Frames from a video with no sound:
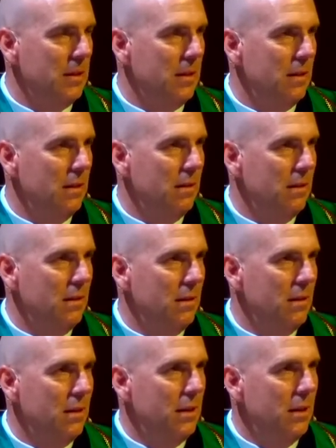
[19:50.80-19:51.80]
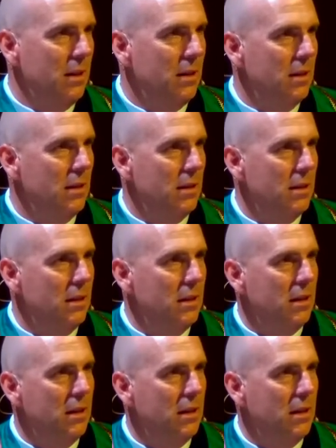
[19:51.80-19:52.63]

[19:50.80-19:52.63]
(no one is talking)